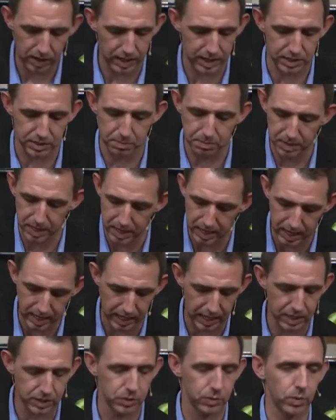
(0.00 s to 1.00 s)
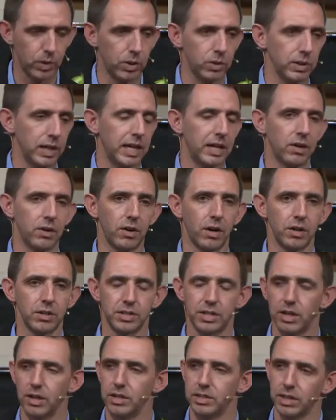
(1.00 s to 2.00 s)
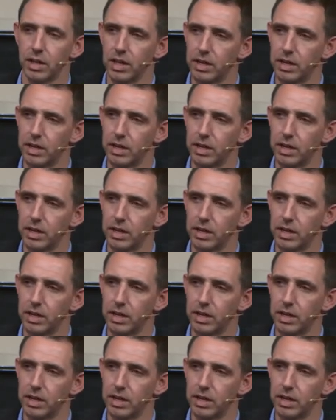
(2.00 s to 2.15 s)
its meaning, its role later in our series.